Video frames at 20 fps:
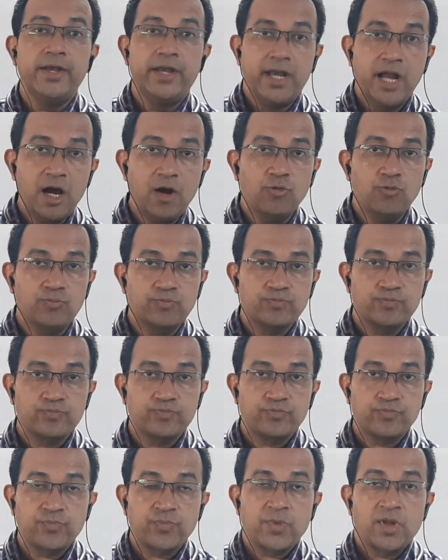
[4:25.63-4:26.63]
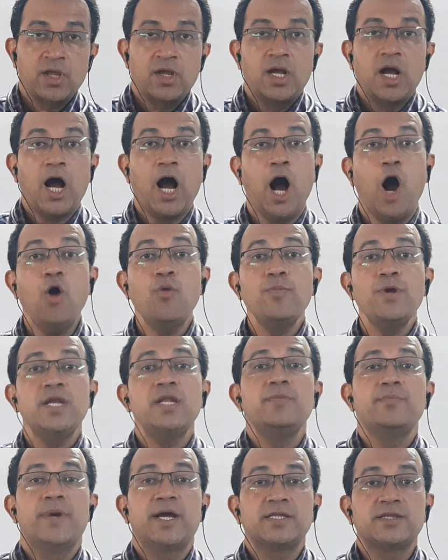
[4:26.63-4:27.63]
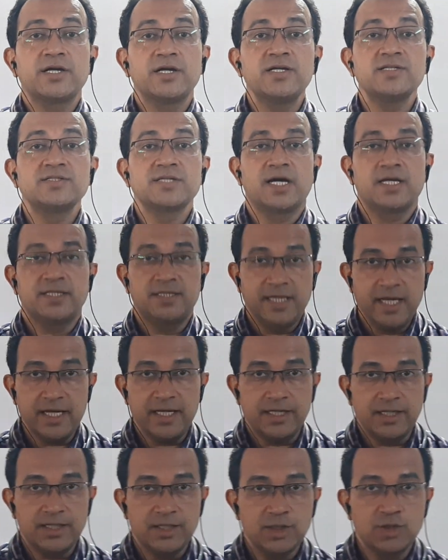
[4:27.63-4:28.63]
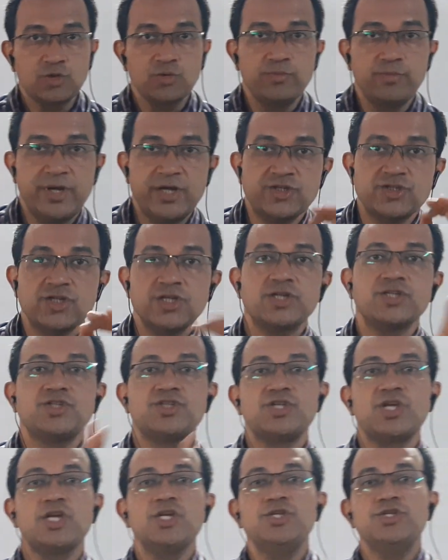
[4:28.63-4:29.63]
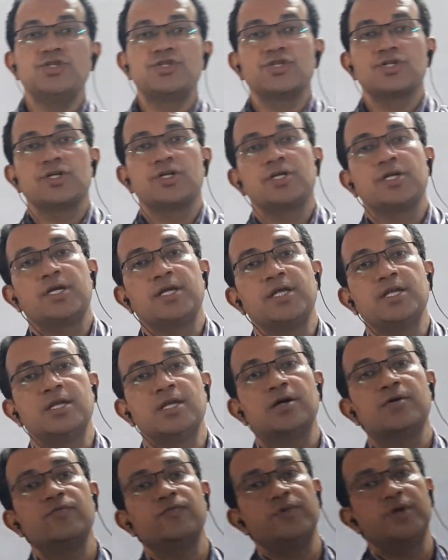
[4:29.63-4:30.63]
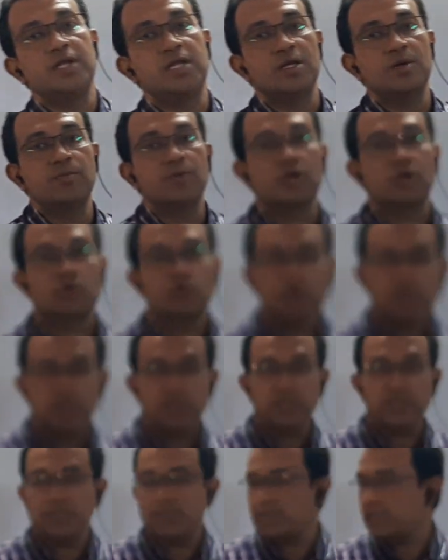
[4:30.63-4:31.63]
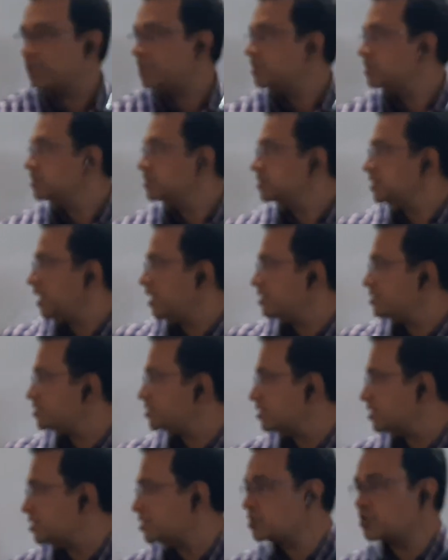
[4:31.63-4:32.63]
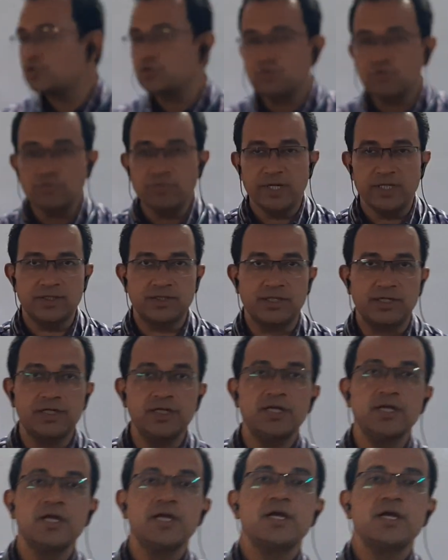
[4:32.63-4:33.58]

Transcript: Now, how many methods are there to measure change in a variable quantity? The answer is 2 methods.